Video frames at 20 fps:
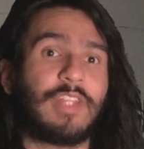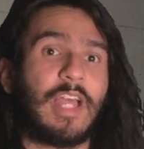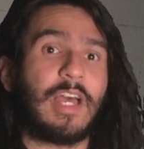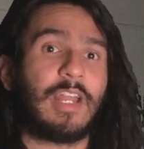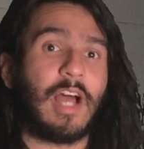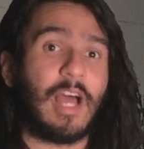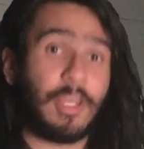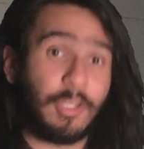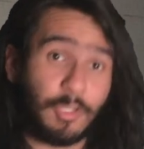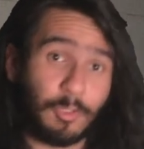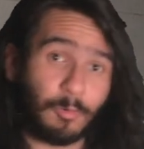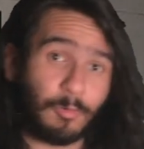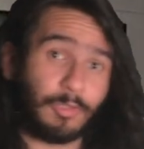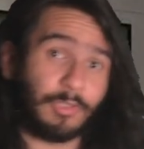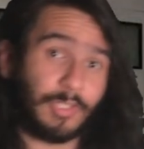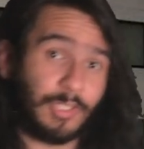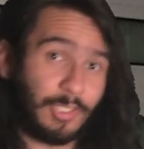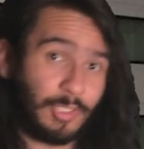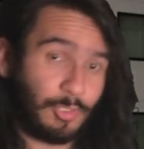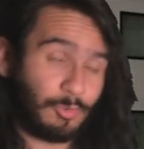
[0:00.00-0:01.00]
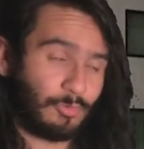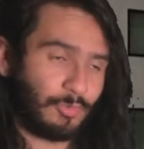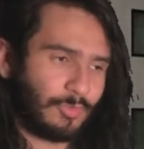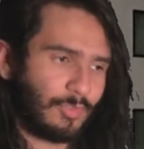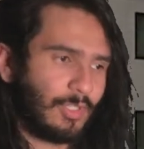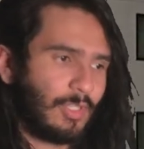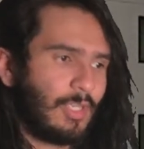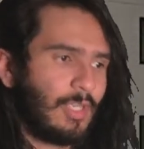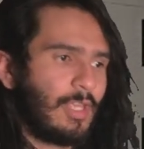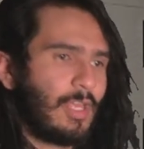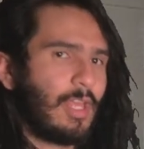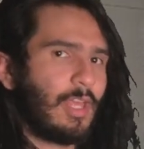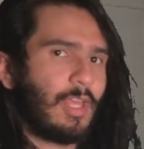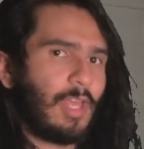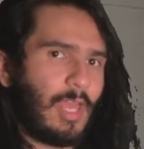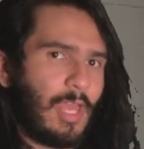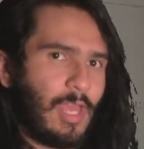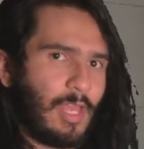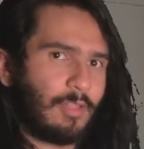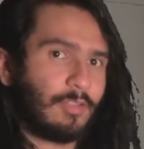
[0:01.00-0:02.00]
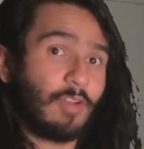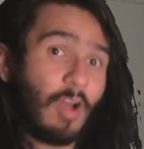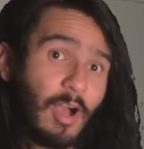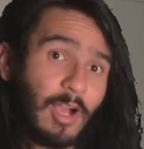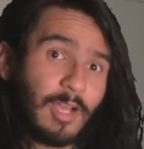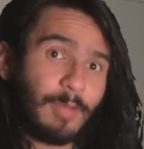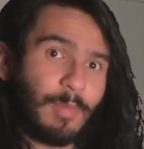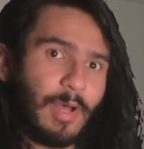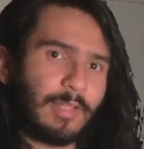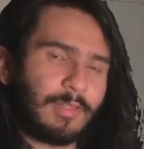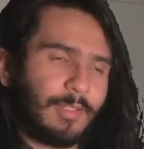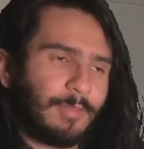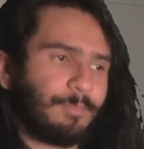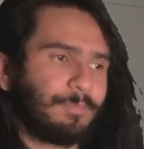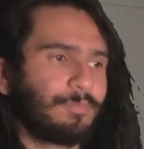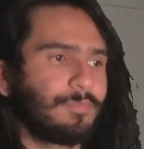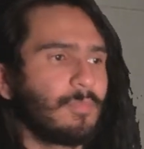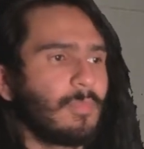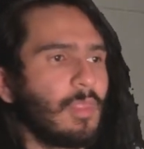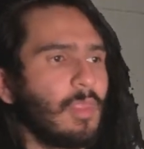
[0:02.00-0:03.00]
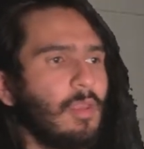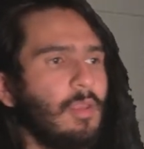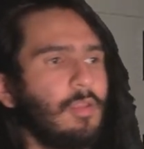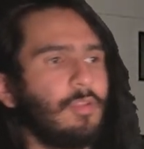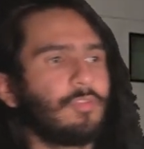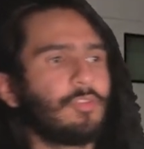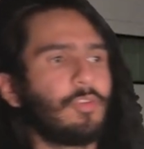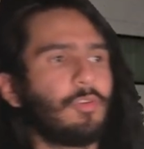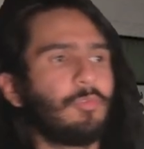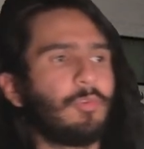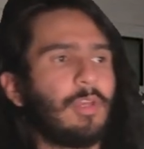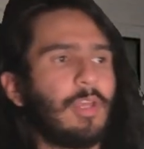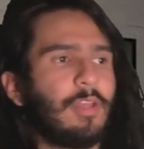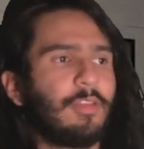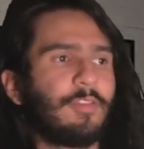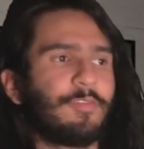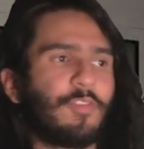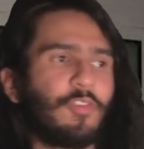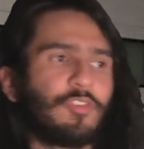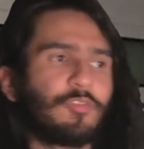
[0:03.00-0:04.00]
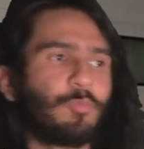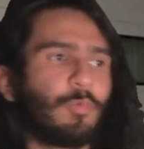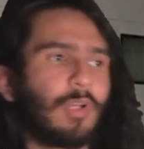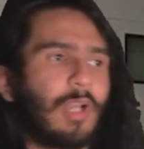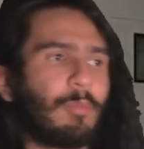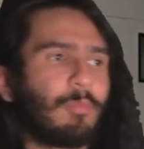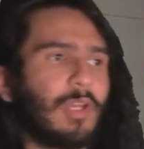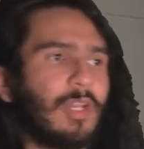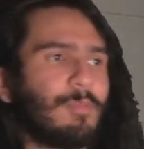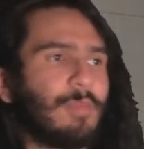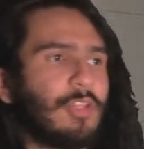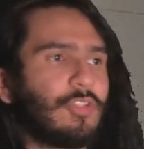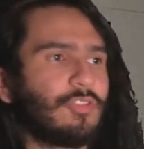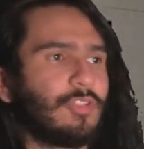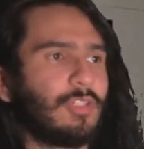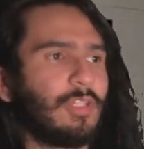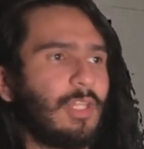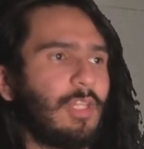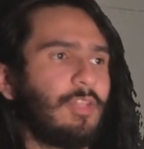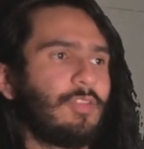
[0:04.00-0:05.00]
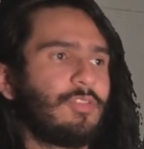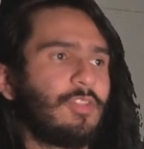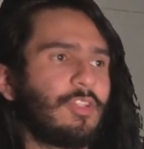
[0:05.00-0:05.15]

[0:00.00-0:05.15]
that I currently use and talk about them. So the first one I'm going to mention is